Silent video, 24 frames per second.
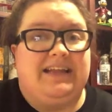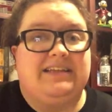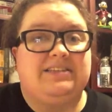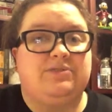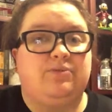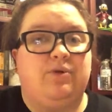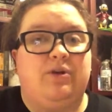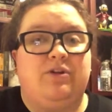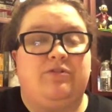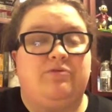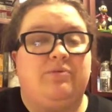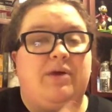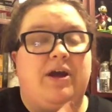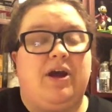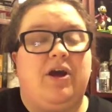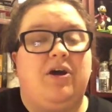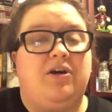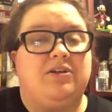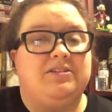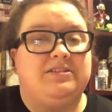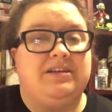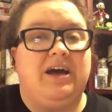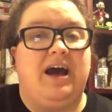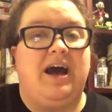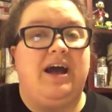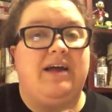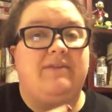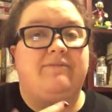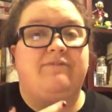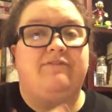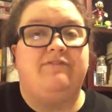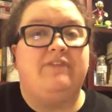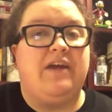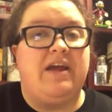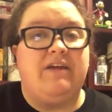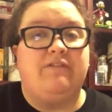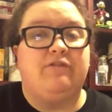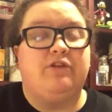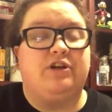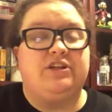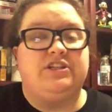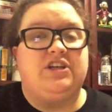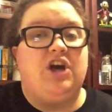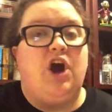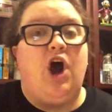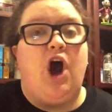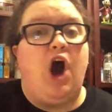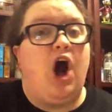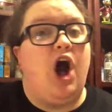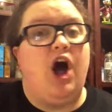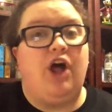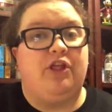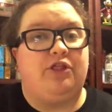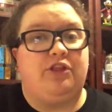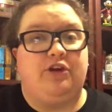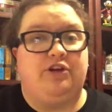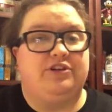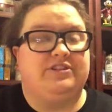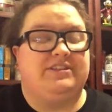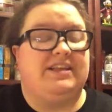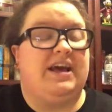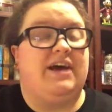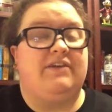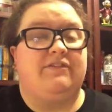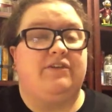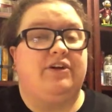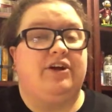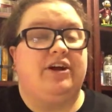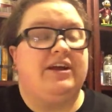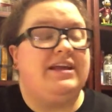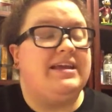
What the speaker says: is one of my all-time favorite authors ever.